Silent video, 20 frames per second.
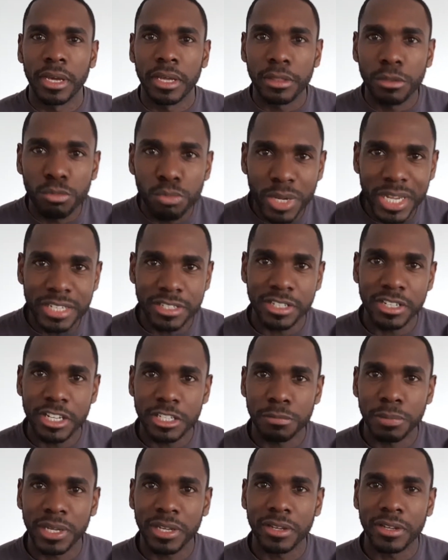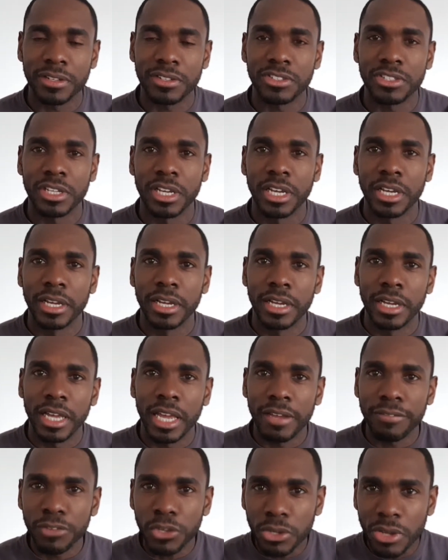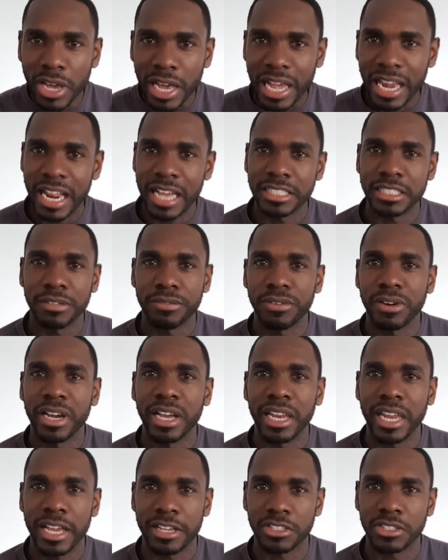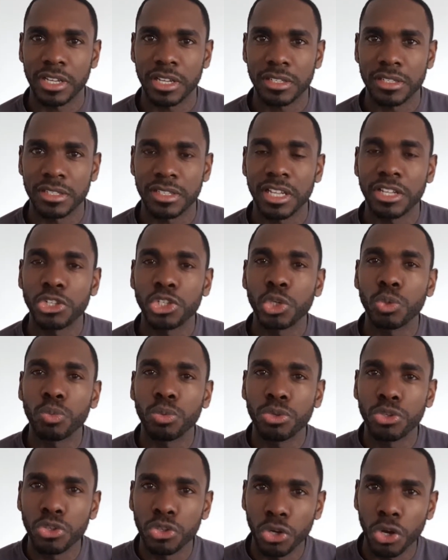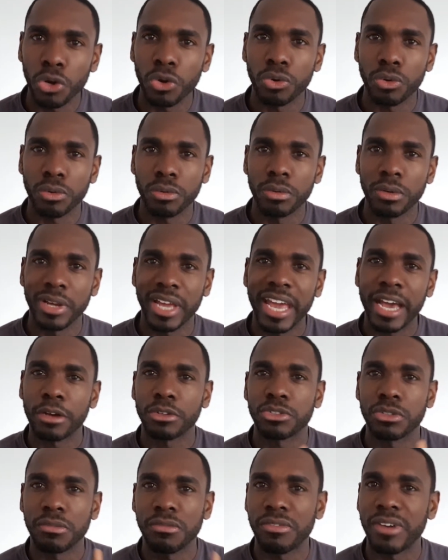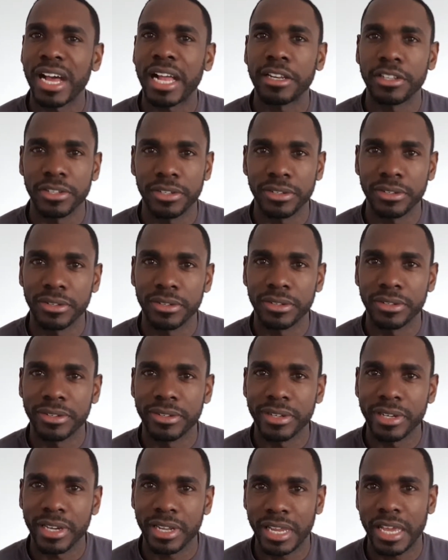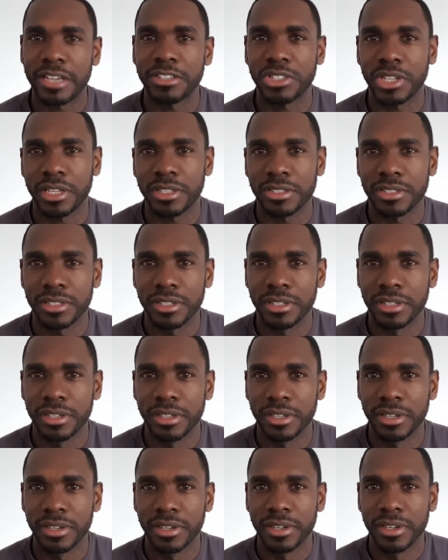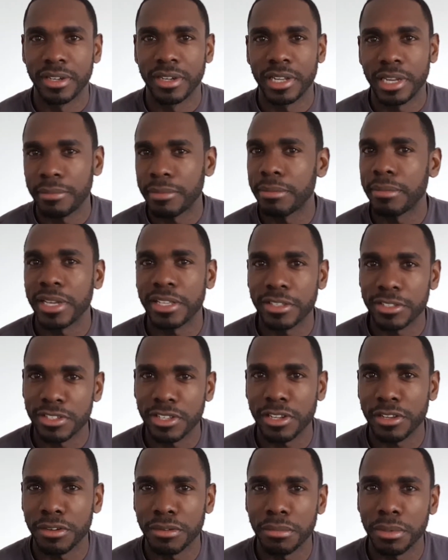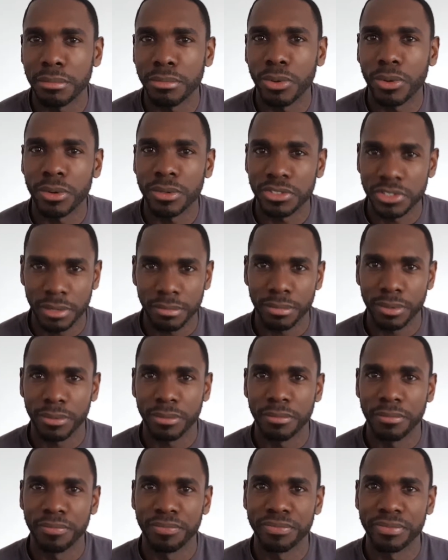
The reason is because if you can classify an asset, then you would know how to value an asset. Let me make this a little bit more simple.